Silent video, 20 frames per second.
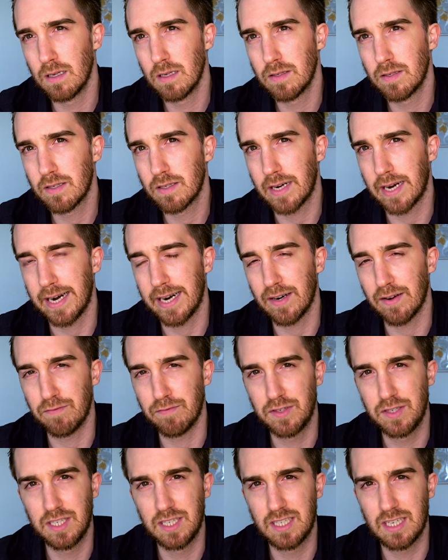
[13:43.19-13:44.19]
scared of
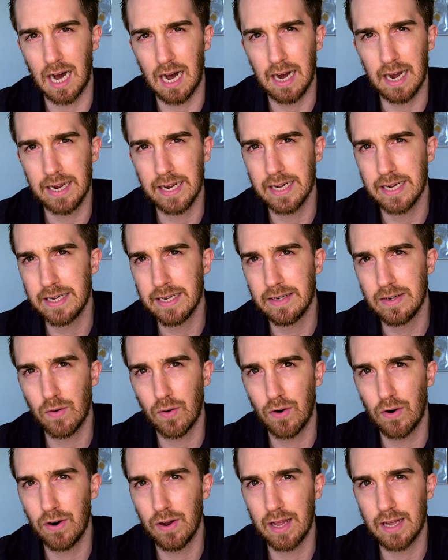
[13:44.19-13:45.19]
dying,
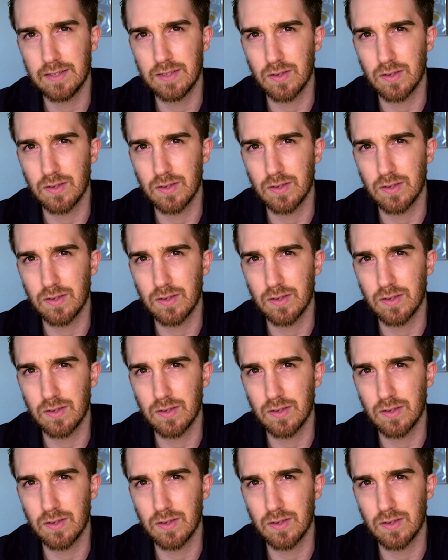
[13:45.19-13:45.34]
or like